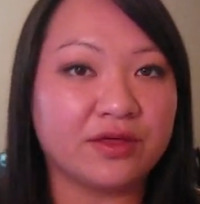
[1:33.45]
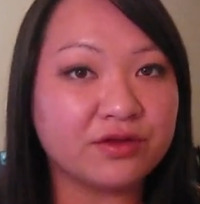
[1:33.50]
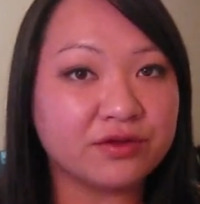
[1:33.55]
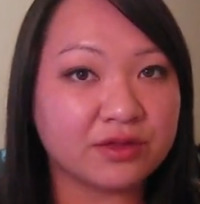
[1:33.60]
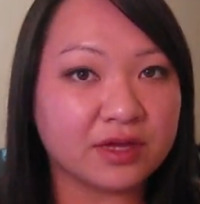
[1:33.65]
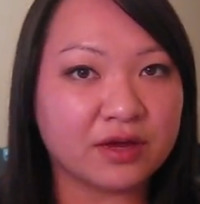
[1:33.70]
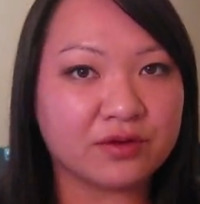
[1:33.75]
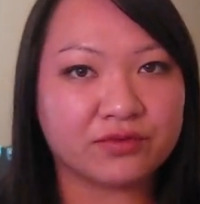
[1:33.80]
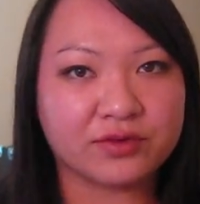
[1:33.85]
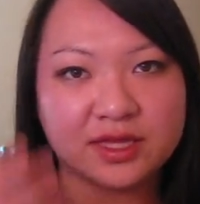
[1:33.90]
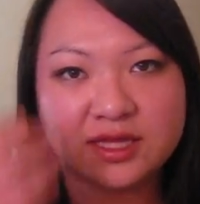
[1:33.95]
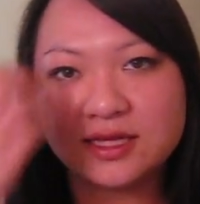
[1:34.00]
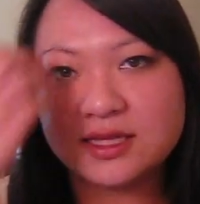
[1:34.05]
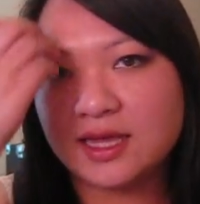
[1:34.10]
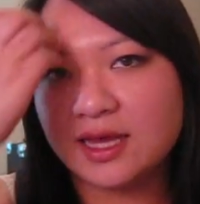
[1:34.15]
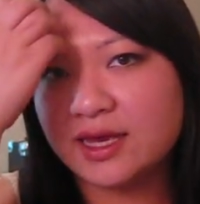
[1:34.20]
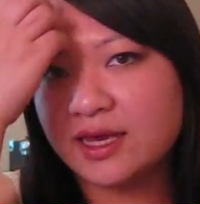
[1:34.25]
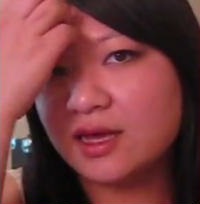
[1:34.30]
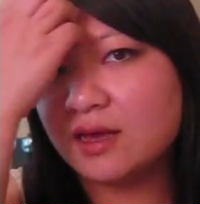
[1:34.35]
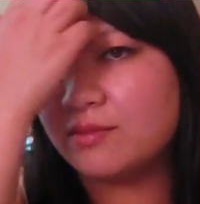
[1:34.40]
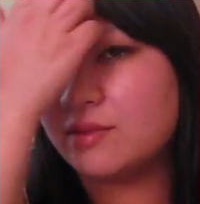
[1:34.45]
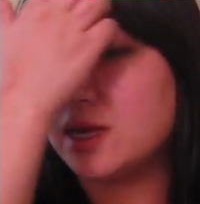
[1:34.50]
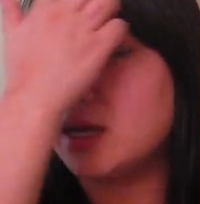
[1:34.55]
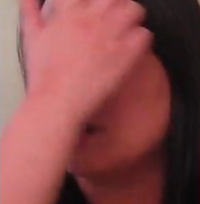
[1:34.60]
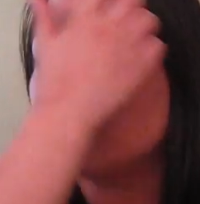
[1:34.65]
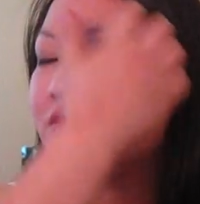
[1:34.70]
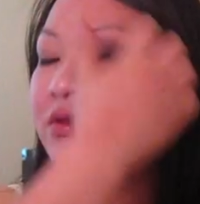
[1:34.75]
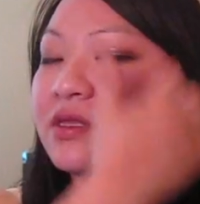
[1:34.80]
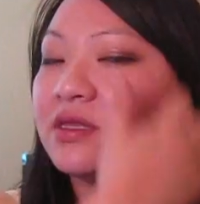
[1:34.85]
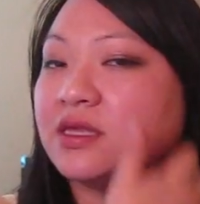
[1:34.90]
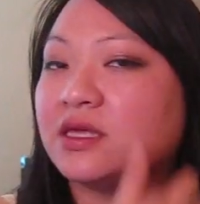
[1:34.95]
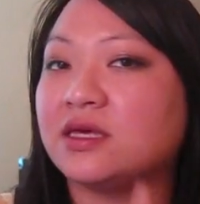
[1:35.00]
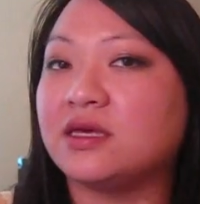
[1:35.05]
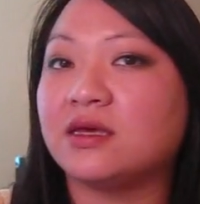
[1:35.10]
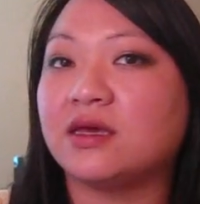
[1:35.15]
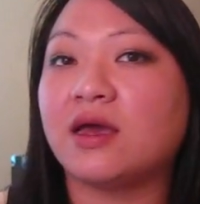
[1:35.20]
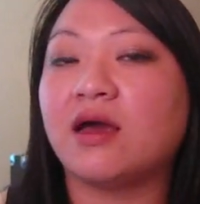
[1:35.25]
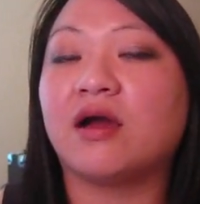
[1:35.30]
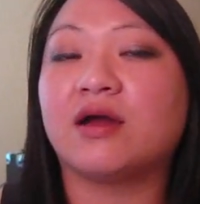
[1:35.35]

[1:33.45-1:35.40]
other thing I really like about the